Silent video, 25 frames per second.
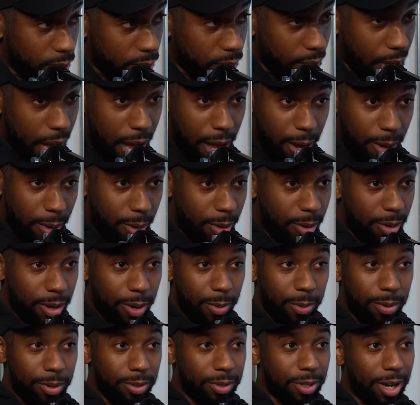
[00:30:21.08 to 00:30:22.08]
Now,
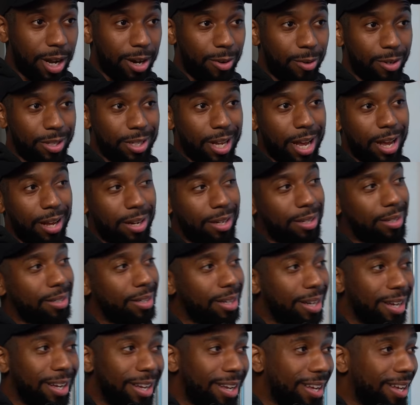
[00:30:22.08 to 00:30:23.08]
I want to try and retire
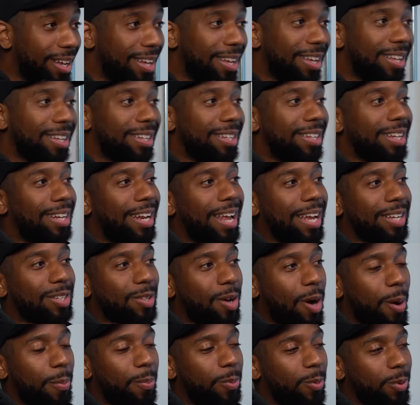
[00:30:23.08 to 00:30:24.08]
the
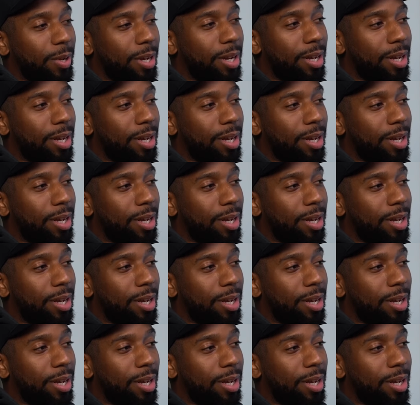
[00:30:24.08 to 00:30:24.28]
next couple